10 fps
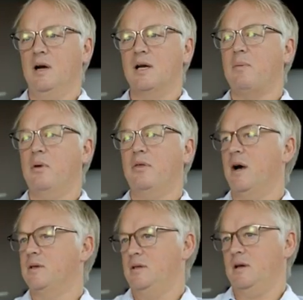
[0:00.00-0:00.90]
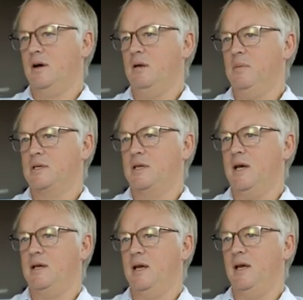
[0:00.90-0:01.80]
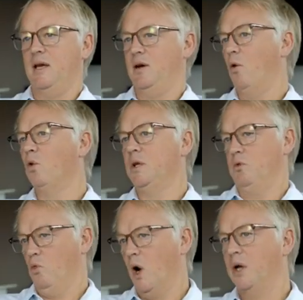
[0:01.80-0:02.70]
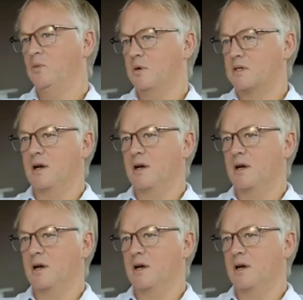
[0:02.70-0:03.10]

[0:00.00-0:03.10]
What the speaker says: a couple thousand documents that day, and only one was